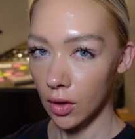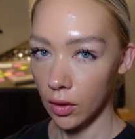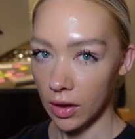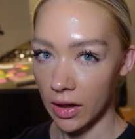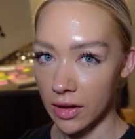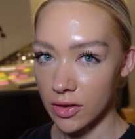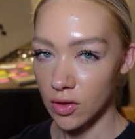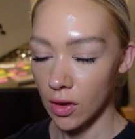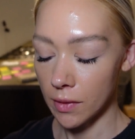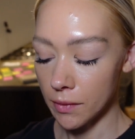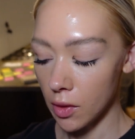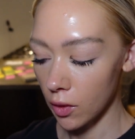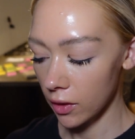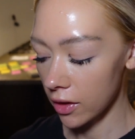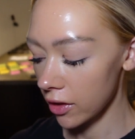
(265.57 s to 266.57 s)
Okay, so I'm
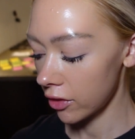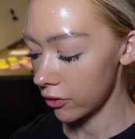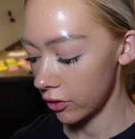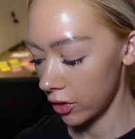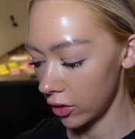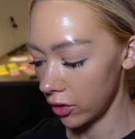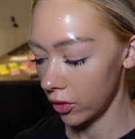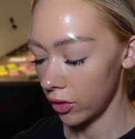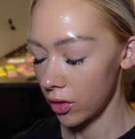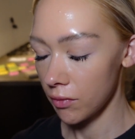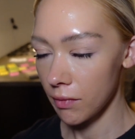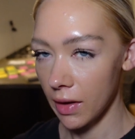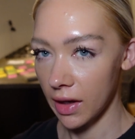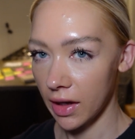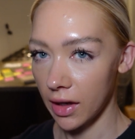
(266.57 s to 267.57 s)
going through
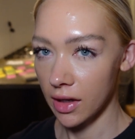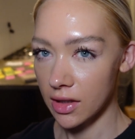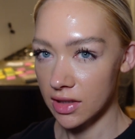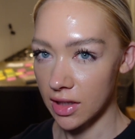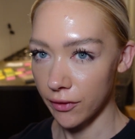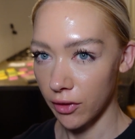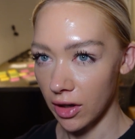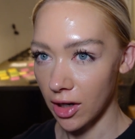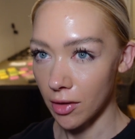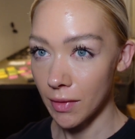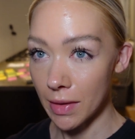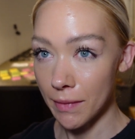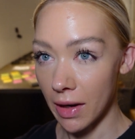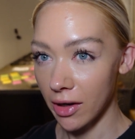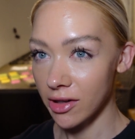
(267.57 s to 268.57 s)
my stuff right now. My
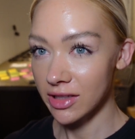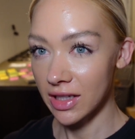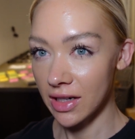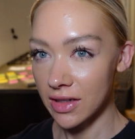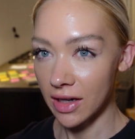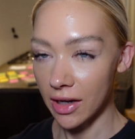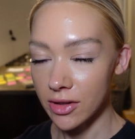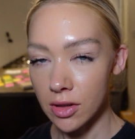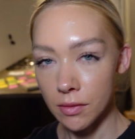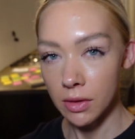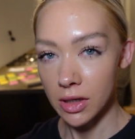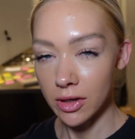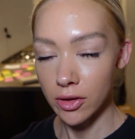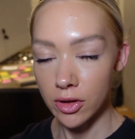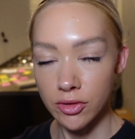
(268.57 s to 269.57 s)
battery's gonna die, so I'm
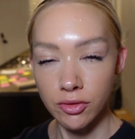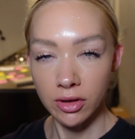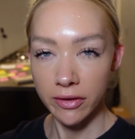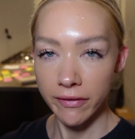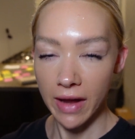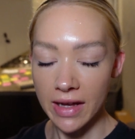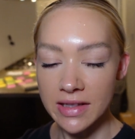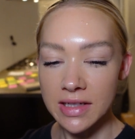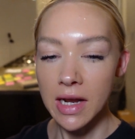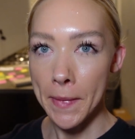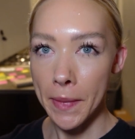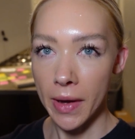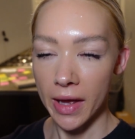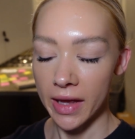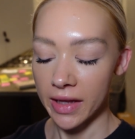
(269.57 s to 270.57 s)
gonna do this really fast.
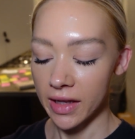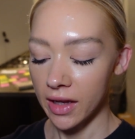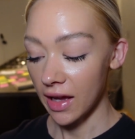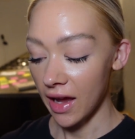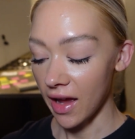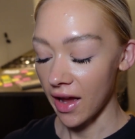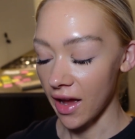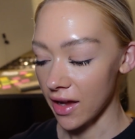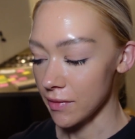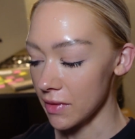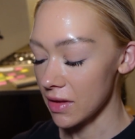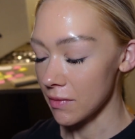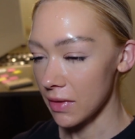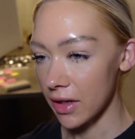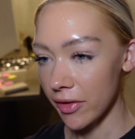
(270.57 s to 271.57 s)
But yeah, I'm in
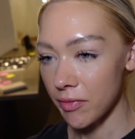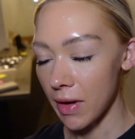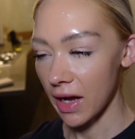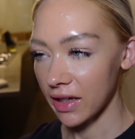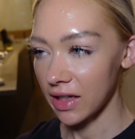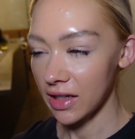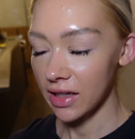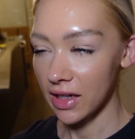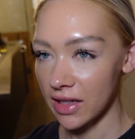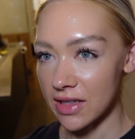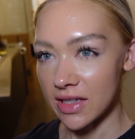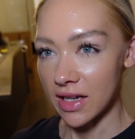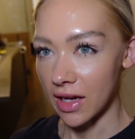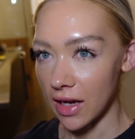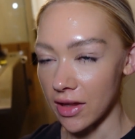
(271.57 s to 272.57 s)
the middle of packing. It's
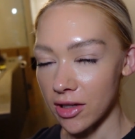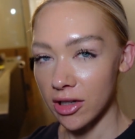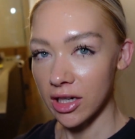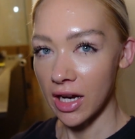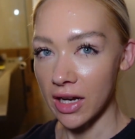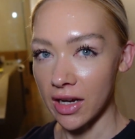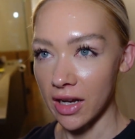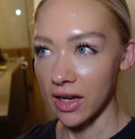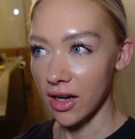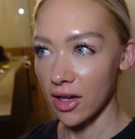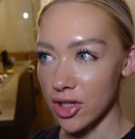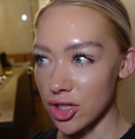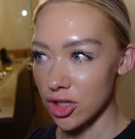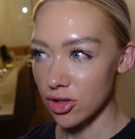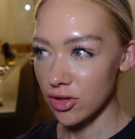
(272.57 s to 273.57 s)
like 8:30 at night
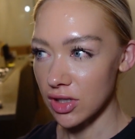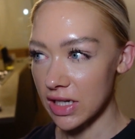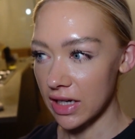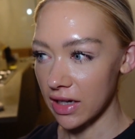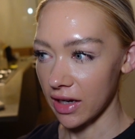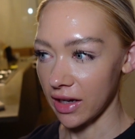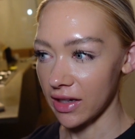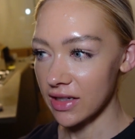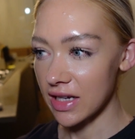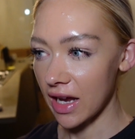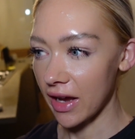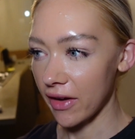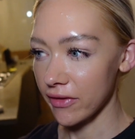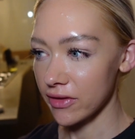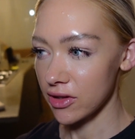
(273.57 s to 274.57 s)
on Tuesday night. I
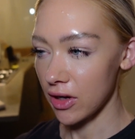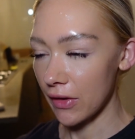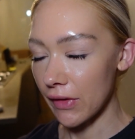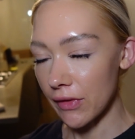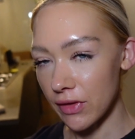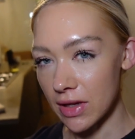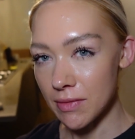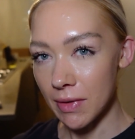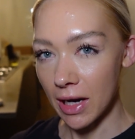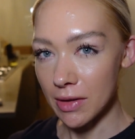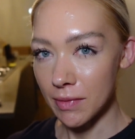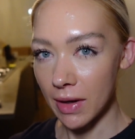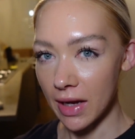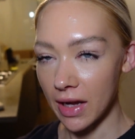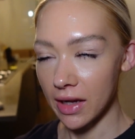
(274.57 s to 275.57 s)
have to have everything packed
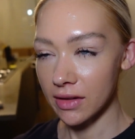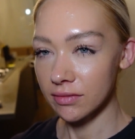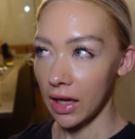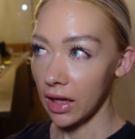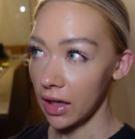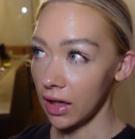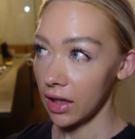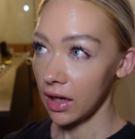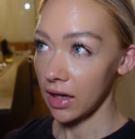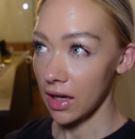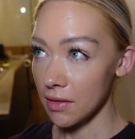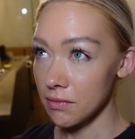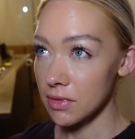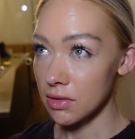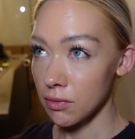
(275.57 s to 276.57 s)
by 8
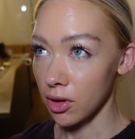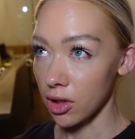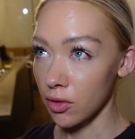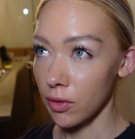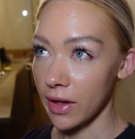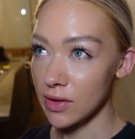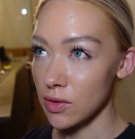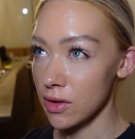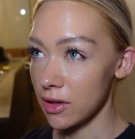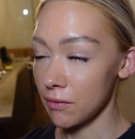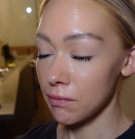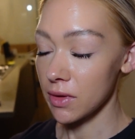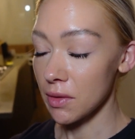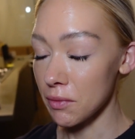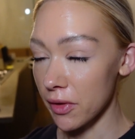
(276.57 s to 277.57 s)
a.m. tomorrow. Well, that's when
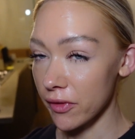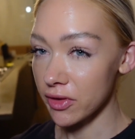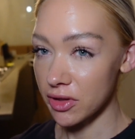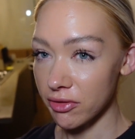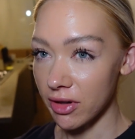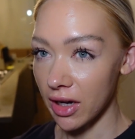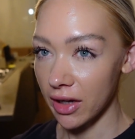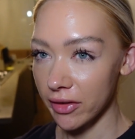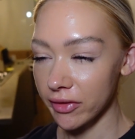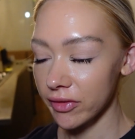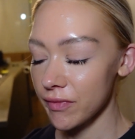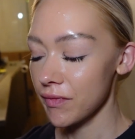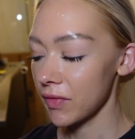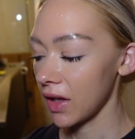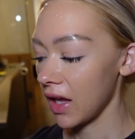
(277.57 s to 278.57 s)
the movers arrive.
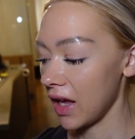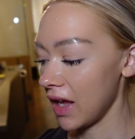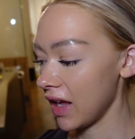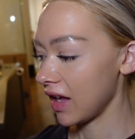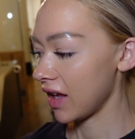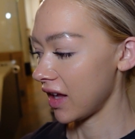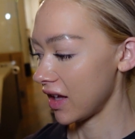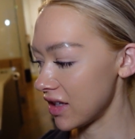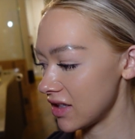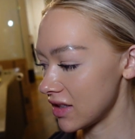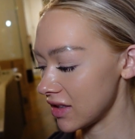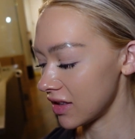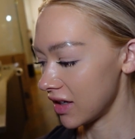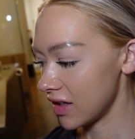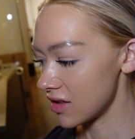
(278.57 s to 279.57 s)

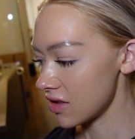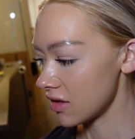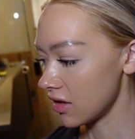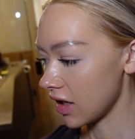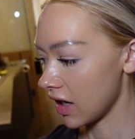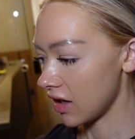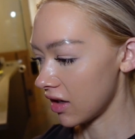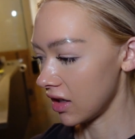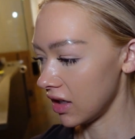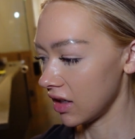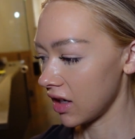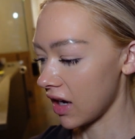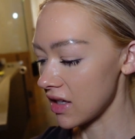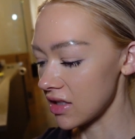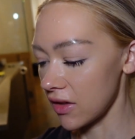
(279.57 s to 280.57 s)
And it's a little chaotic.
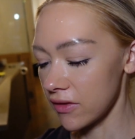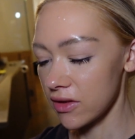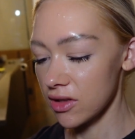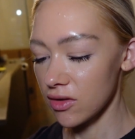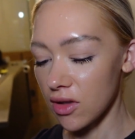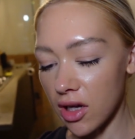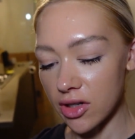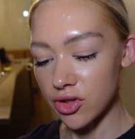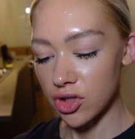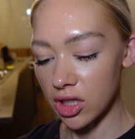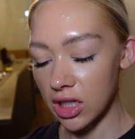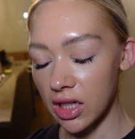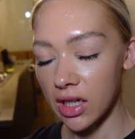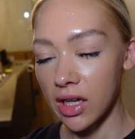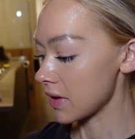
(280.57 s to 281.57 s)
I still have to do
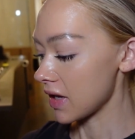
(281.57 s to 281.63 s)
laundry.